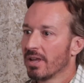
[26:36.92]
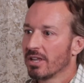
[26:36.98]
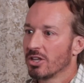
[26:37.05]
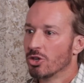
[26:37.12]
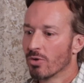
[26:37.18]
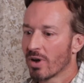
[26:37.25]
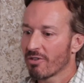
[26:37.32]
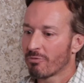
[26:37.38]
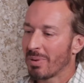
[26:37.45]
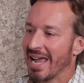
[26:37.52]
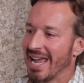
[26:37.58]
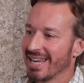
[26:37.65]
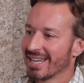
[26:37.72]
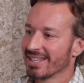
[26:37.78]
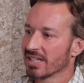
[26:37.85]
you have
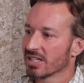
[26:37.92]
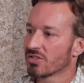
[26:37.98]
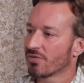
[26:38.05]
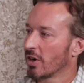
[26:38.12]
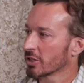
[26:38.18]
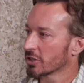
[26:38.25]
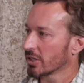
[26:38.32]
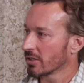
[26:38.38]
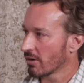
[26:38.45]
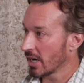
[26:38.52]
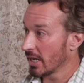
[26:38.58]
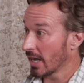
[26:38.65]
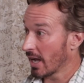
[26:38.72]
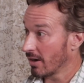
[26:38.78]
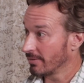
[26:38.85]
pain and dysfunction
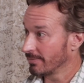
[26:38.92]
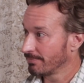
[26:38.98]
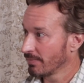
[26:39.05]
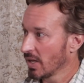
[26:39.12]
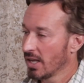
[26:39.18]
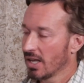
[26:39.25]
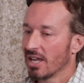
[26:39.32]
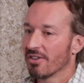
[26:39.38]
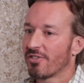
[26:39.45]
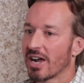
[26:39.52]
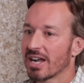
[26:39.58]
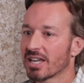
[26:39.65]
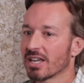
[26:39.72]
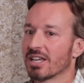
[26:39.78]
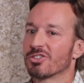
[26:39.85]
right now. If
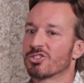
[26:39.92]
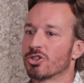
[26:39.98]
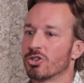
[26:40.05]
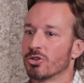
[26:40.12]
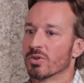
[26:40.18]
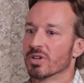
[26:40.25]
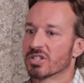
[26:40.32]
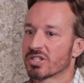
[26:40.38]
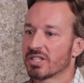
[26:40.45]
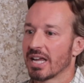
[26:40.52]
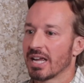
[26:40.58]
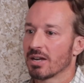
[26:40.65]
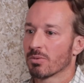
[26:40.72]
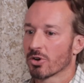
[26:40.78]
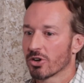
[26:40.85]
I can get you to a
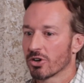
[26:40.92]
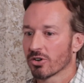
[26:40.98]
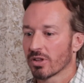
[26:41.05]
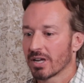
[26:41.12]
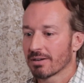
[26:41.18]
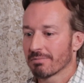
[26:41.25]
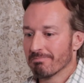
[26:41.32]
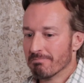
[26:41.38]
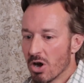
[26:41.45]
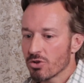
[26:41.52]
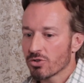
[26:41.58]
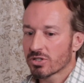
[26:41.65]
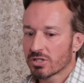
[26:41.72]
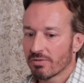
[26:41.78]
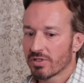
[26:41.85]
state where you're like,
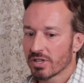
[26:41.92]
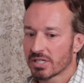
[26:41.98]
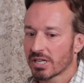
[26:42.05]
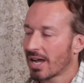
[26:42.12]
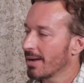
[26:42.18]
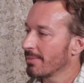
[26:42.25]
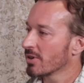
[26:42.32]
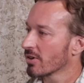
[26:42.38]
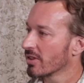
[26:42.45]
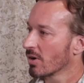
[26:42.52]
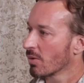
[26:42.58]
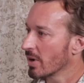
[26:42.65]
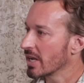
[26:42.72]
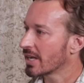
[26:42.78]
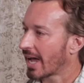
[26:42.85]
most of the time during
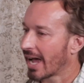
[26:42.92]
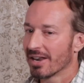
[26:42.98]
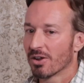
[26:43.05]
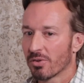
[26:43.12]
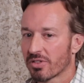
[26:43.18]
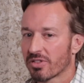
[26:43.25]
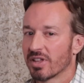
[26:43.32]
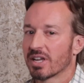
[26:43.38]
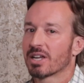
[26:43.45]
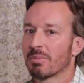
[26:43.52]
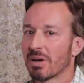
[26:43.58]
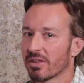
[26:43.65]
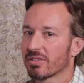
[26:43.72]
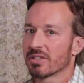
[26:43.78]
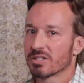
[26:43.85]
the week, I don't think
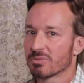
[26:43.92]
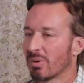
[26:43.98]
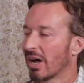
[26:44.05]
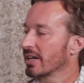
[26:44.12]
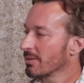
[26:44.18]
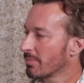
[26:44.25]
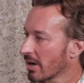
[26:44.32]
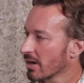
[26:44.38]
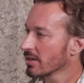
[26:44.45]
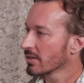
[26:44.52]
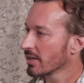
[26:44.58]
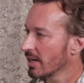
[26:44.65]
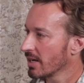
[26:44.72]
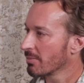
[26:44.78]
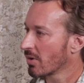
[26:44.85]
about this body
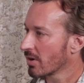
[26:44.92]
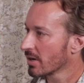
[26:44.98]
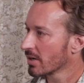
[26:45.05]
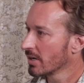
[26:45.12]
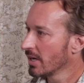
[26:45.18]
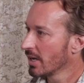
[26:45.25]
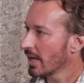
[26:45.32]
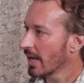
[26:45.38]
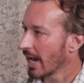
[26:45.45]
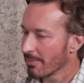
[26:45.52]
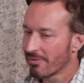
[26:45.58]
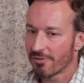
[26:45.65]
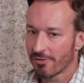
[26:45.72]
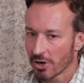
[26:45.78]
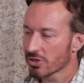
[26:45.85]
part anymore, and
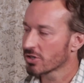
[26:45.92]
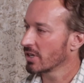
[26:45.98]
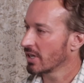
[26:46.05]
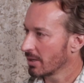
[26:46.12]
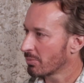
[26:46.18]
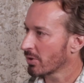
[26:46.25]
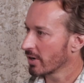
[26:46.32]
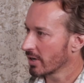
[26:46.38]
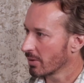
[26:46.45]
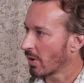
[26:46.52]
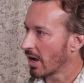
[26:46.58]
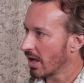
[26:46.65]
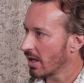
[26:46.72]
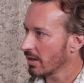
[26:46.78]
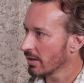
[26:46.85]
I'm functioning pretty
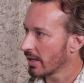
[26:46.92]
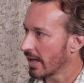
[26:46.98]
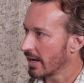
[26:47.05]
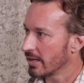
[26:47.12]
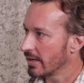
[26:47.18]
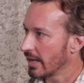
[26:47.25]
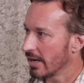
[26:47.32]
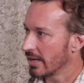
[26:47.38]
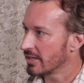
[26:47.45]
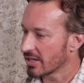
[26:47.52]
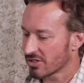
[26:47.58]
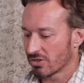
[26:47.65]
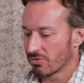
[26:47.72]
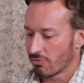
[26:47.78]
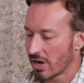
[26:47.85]
well, and it
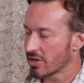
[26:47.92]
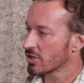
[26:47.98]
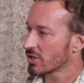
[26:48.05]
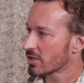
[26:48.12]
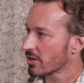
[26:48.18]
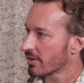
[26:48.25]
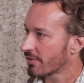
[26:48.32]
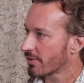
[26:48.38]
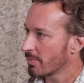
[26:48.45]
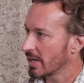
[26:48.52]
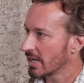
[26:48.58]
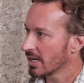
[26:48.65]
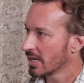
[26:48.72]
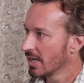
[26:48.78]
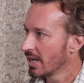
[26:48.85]
doesn't register for
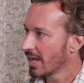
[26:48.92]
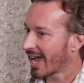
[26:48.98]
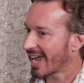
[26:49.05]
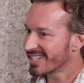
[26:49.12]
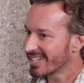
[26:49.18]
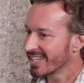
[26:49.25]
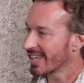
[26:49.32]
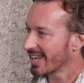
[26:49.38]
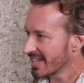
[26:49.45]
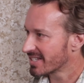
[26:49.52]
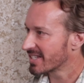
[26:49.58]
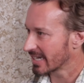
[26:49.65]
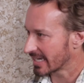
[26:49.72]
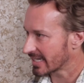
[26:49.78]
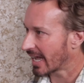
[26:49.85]
me, I see that
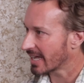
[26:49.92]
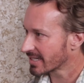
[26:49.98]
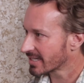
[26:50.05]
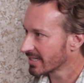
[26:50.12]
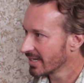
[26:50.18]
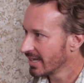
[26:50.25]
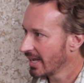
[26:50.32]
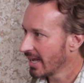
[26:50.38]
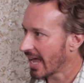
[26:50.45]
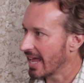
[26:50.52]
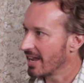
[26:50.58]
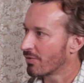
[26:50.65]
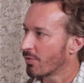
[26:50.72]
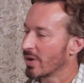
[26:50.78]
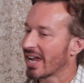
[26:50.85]
as success. Yeah.
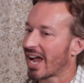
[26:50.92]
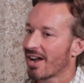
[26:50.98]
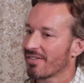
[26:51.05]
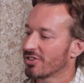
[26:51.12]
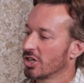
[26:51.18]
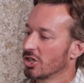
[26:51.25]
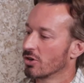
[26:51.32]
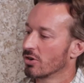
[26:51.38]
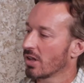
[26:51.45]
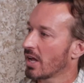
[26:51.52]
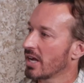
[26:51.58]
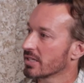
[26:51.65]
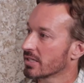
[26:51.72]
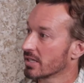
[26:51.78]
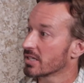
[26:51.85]
And if we have to
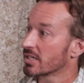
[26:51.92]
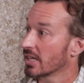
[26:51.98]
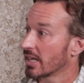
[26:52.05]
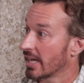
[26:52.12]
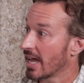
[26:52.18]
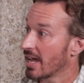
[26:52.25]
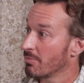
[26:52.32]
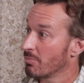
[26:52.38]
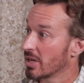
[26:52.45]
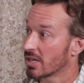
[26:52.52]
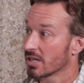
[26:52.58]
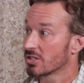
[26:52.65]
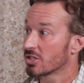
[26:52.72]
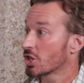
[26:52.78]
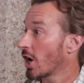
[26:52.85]
utilize this again
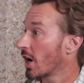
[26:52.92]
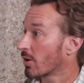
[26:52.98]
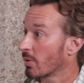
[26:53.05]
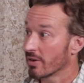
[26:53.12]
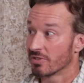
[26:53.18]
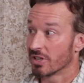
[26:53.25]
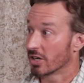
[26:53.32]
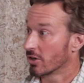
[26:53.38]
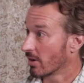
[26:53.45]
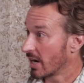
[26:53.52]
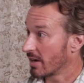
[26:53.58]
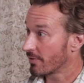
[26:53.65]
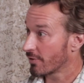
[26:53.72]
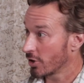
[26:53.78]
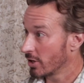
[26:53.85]
because Shockwave did
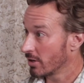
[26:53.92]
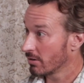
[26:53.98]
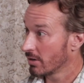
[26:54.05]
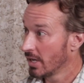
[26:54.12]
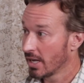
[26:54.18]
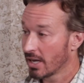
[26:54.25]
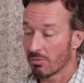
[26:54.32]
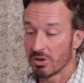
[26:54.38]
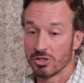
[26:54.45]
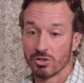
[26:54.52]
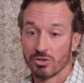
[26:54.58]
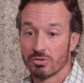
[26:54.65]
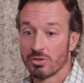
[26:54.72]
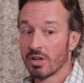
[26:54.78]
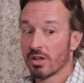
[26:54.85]
great for you, and we
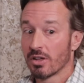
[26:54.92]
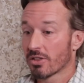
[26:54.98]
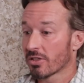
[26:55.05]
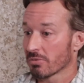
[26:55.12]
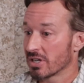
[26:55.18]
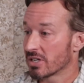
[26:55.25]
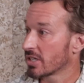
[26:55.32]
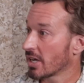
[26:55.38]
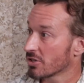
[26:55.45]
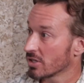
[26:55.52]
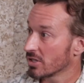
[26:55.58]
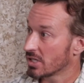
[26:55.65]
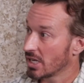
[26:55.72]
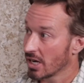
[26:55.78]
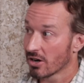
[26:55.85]
do 3
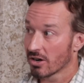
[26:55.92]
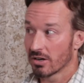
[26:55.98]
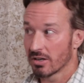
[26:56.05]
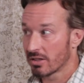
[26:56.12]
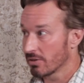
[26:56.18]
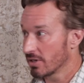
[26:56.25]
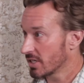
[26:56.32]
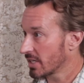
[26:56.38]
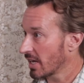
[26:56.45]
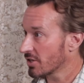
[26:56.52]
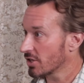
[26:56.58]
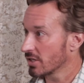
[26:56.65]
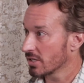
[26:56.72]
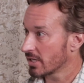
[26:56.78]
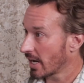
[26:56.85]
sessions here and 3
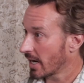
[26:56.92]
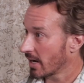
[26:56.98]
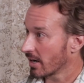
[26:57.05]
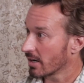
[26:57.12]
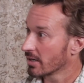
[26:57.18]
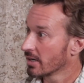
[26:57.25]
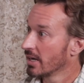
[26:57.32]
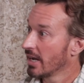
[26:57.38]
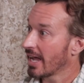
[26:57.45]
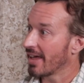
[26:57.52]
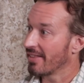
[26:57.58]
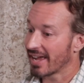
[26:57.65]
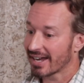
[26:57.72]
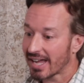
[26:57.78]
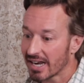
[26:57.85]
sessions there,
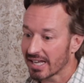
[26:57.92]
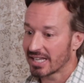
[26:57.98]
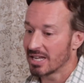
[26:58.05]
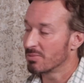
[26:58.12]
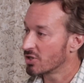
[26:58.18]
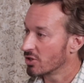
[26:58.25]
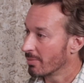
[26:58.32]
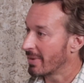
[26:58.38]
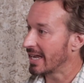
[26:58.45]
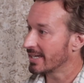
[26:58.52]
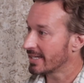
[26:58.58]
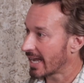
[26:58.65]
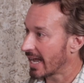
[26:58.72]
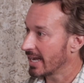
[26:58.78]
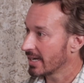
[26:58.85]
and that kind of keeps you
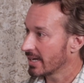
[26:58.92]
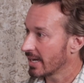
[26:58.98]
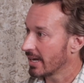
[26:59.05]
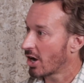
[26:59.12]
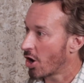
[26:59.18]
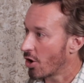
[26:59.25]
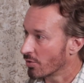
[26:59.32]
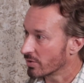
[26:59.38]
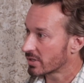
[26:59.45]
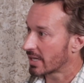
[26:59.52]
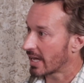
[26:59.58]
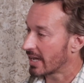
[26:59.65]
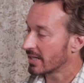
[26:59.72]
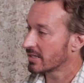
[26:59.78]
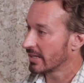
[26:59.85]
maintained and hones
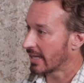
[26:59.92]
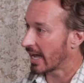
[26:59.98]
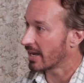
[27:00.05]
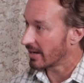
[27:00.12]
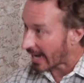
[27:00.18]
that